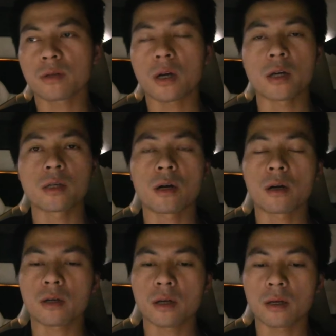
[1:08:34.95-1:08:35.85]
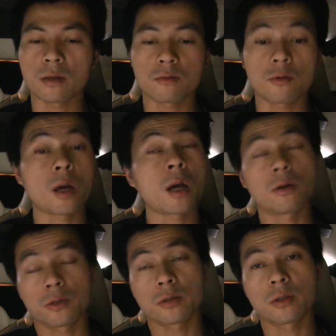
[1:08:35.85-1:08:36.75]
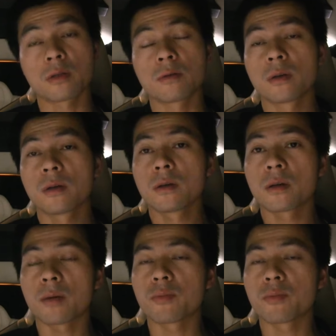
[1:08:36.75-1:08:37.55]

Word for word: kayak, and well, I also did. I